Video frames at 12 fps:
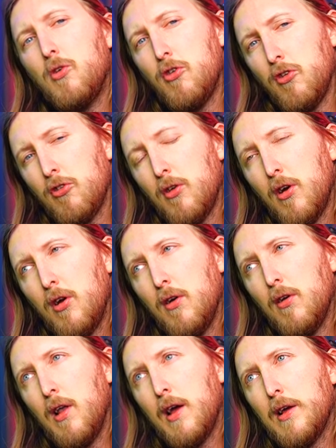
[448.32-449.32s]
which is
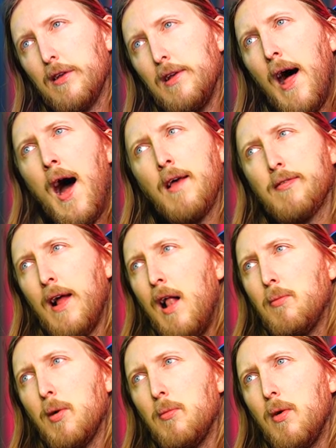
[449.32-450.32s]
their like last
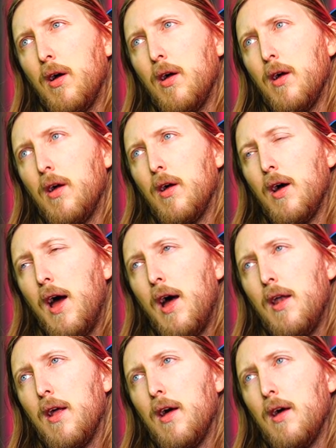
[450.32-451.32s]
album.
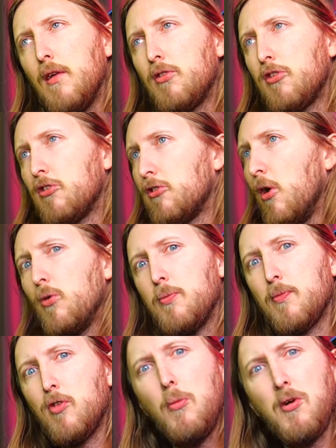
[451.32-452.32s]
And uh, it's so
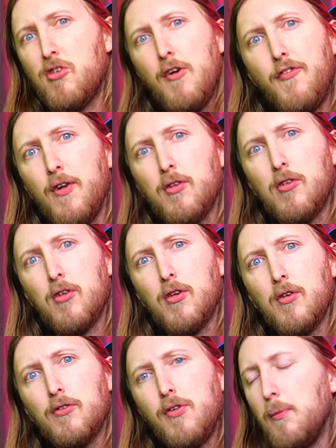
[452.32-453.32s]
so much different
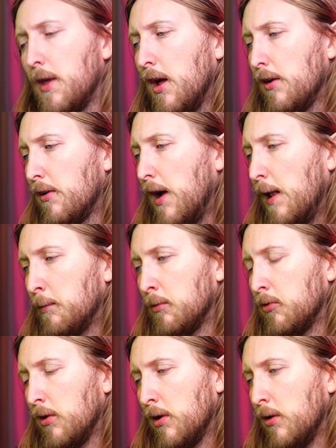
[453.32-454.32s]
from the other
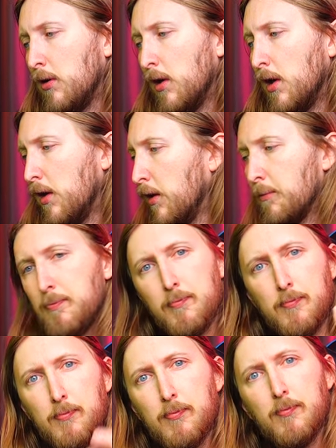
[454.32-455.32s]
albums. So
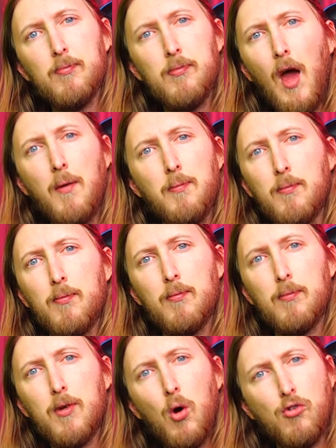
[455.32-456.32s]
yeah,
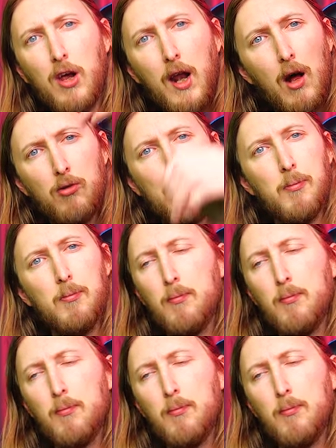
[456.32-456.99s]
go check it out.